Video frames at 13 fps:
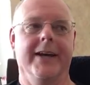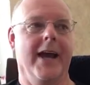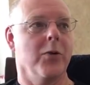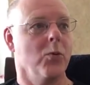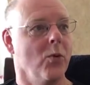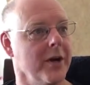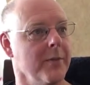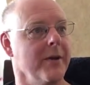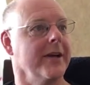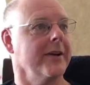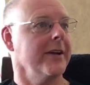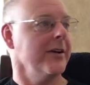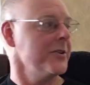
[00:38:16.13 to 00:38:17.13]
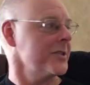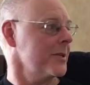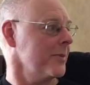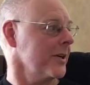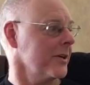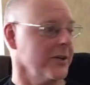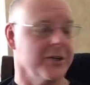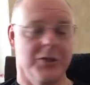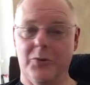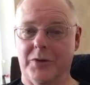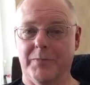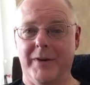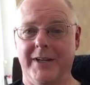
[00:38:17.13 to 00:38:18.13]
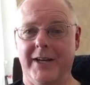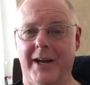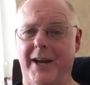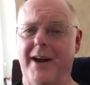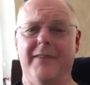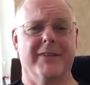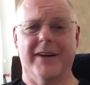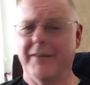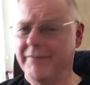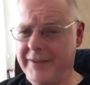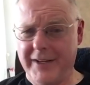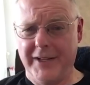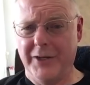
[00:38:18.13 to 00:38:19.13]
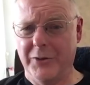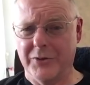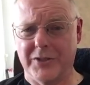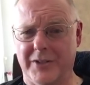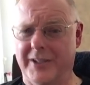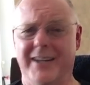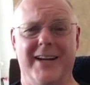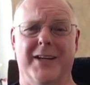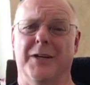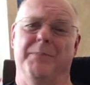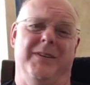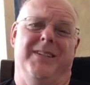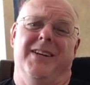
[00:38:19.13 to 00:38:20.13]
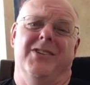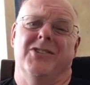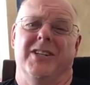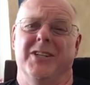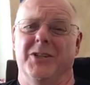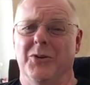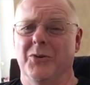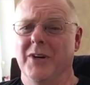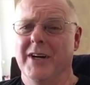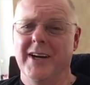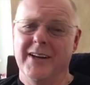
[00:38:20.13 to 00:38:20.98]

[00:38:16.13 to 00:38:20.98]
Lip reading: And what else am I going to do with my day? I've got a video that I could potentially do.